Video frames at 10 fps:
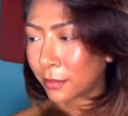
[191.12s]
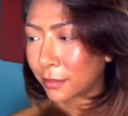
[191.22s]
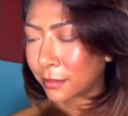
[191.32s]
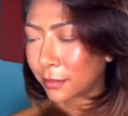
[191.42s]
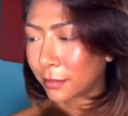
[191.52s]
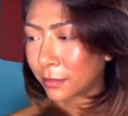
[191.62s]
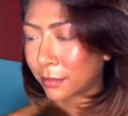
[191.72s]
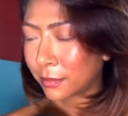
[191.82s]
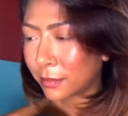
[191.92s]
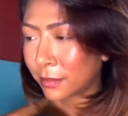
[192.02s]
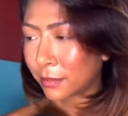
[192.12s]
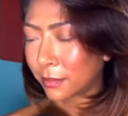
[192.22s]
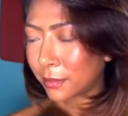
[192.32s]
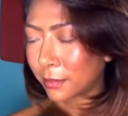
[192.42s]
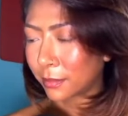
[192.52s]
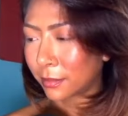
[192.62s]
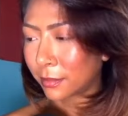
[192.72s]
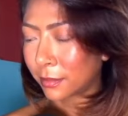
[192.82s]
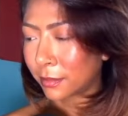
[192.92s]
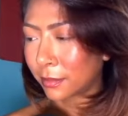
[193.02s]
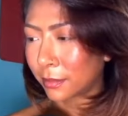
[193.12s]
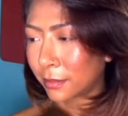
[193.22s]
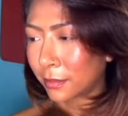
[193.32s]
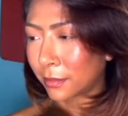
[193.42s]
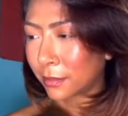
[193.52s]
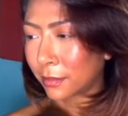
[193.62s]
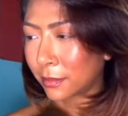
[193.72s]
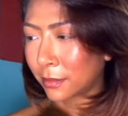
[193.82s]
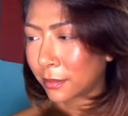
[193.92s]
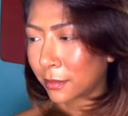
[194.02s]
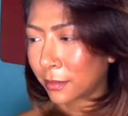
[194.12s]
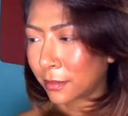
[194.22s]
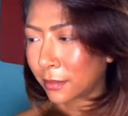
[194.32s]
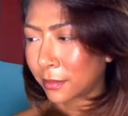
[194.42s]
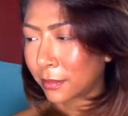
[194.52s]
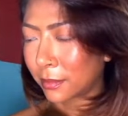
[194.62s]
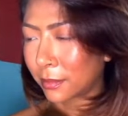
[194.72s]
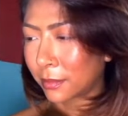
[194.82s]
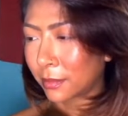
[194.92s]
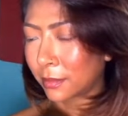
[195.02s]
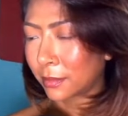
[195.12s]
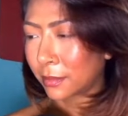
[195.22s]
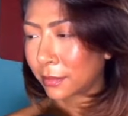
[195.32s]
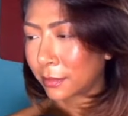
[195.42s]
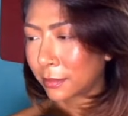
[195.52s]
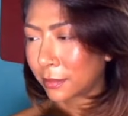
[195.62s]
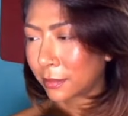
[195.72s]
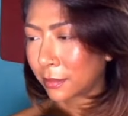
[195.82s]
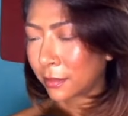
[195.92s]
This person isn't speaking.